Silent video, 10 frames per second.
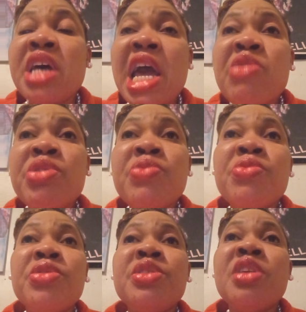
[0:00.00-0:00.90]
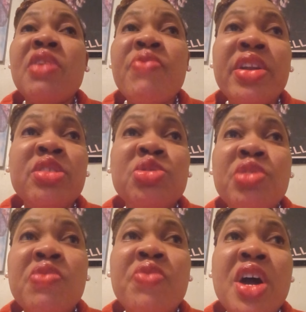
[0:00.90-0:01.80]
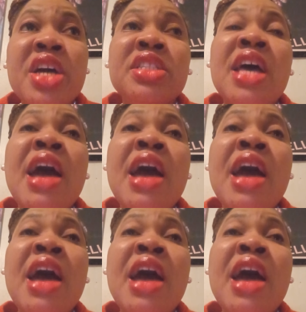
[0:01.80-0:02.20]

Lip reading: high reward, not financial advice.